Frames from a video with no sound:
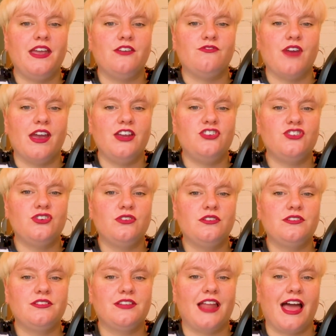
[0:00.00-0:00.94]

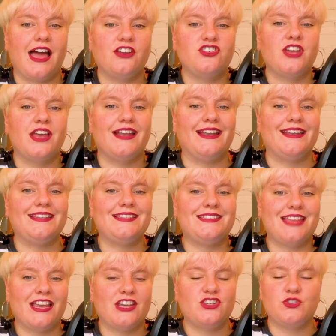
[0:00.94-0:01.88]

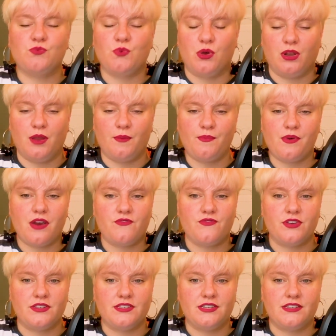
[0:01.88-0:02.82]
racial/sexual
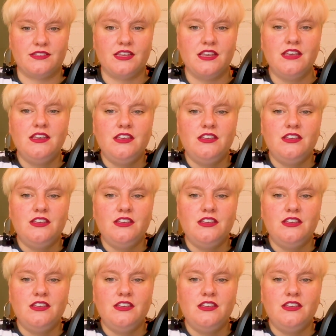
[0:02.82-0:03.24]
preferences,